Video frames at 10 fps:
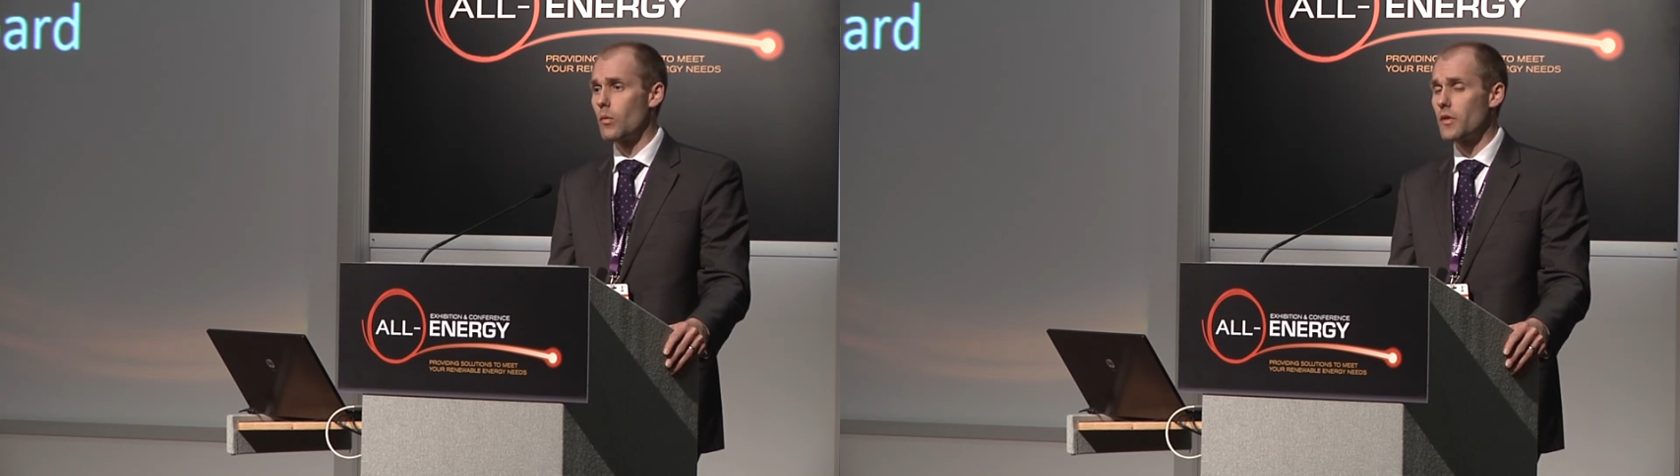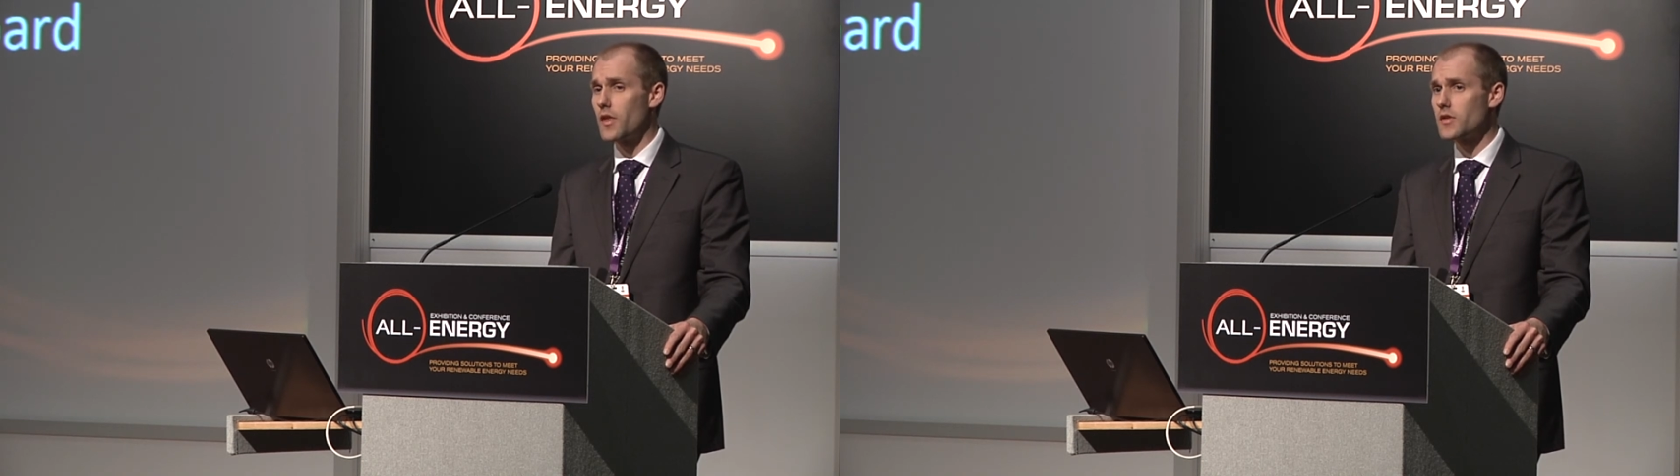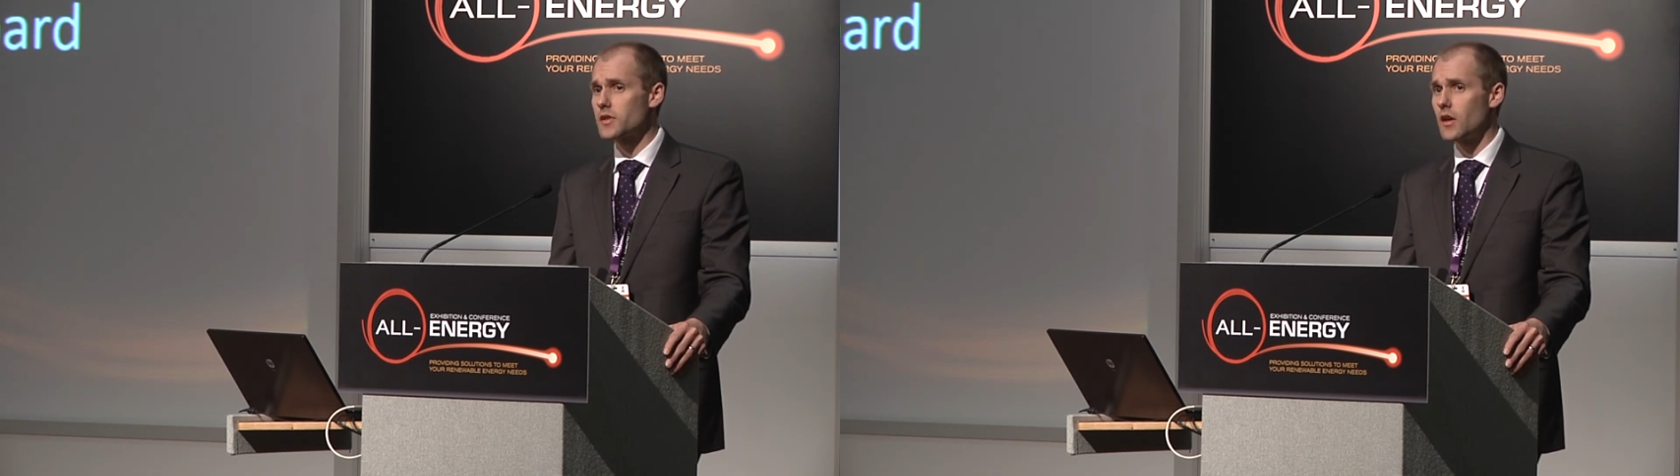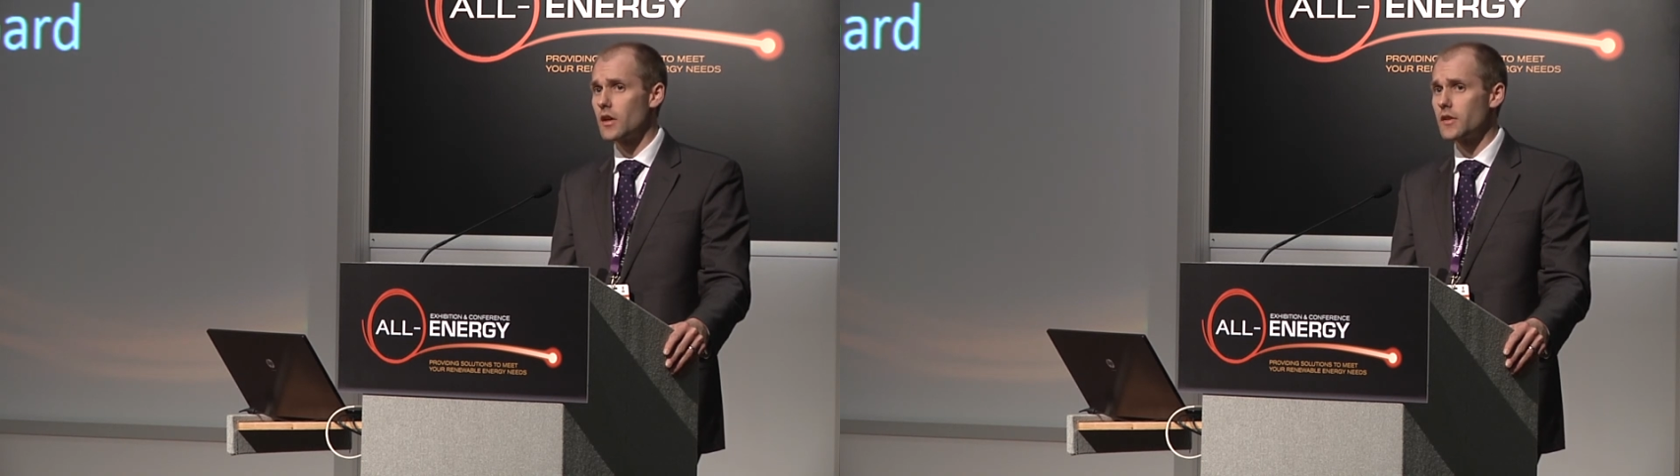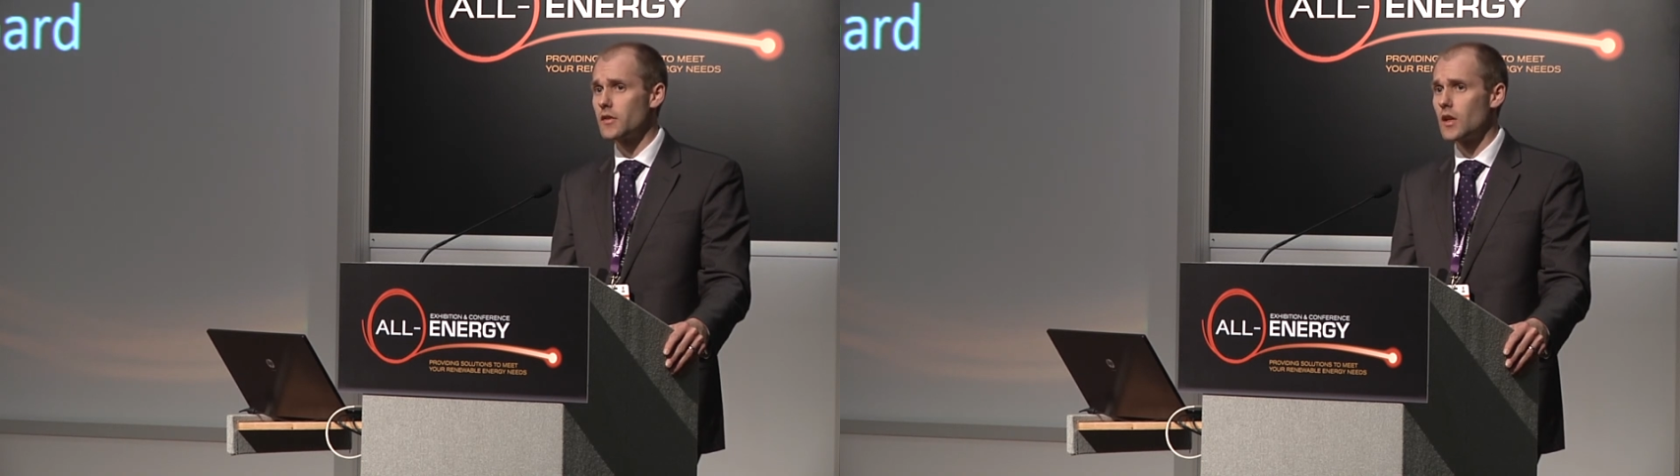with those
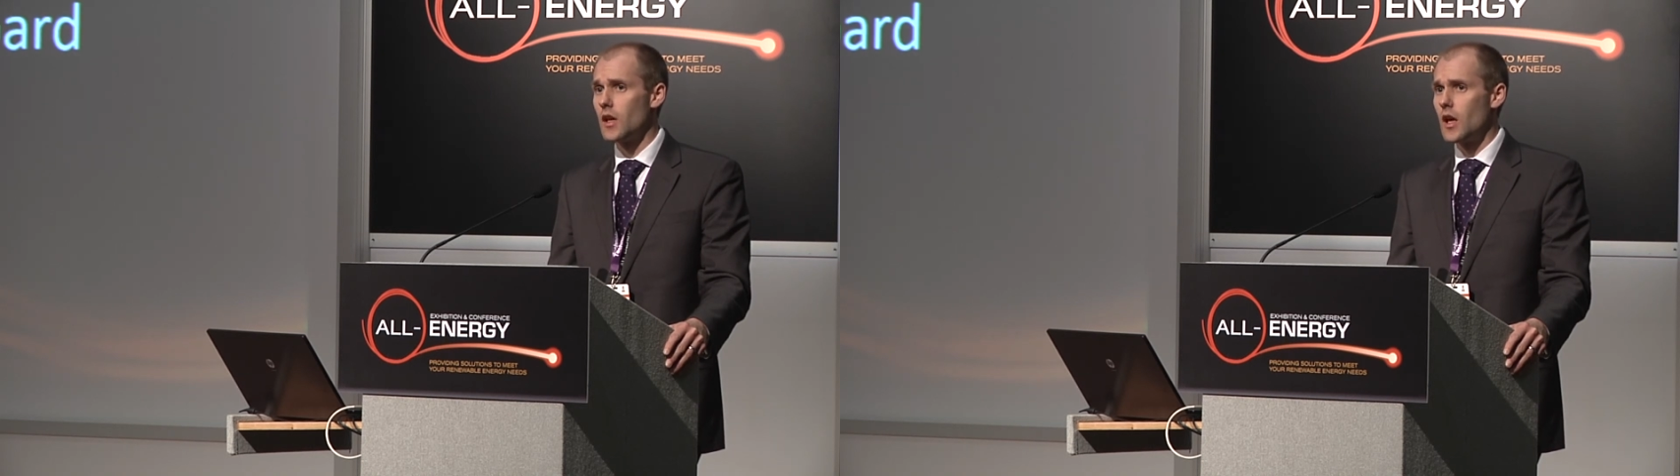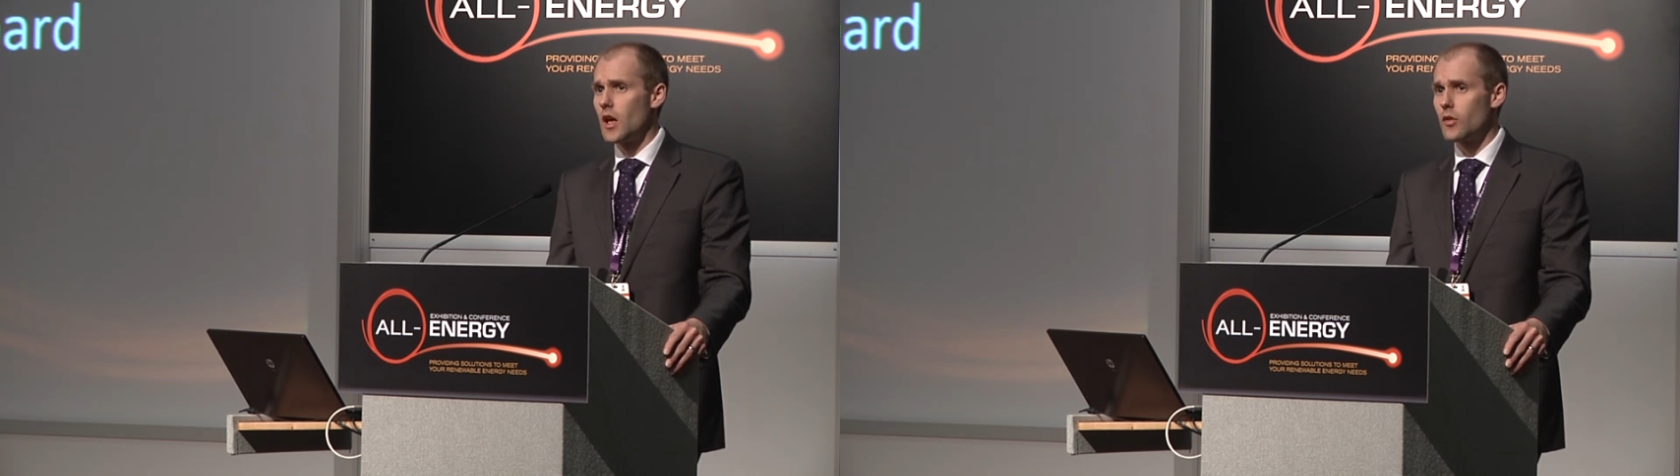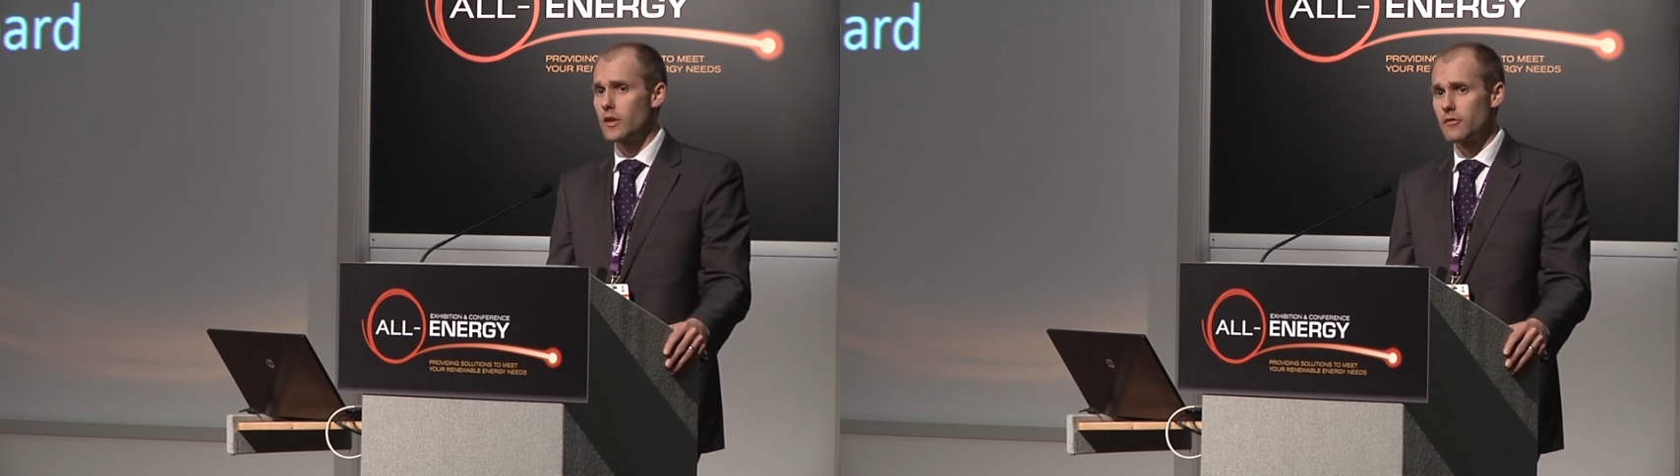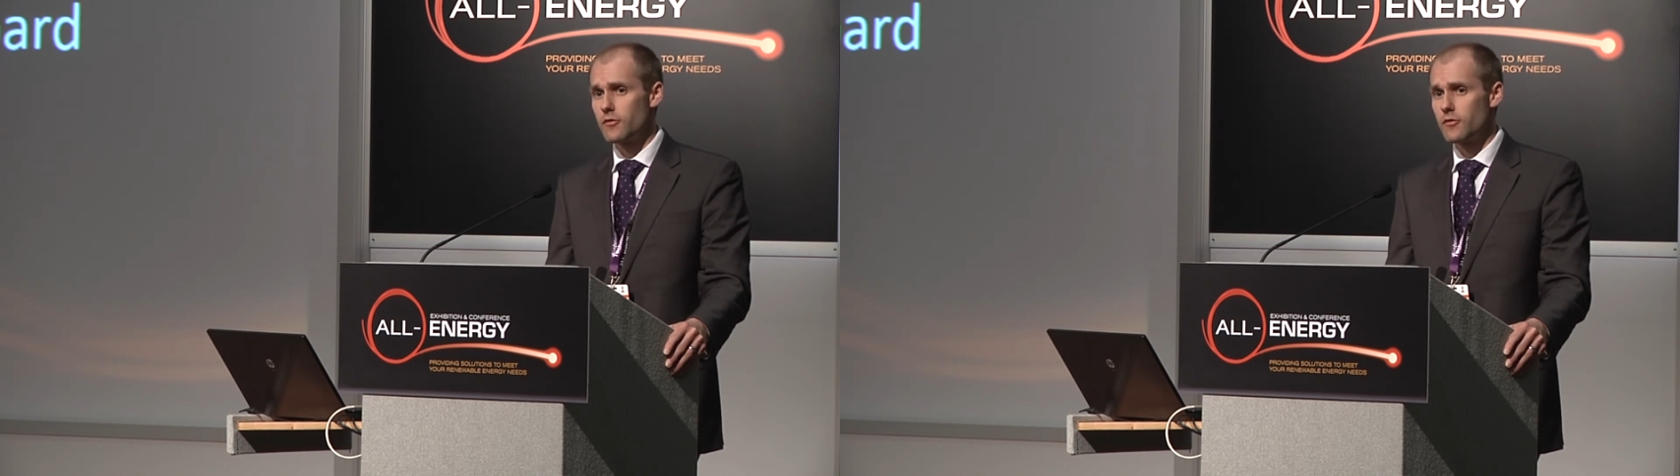guys looking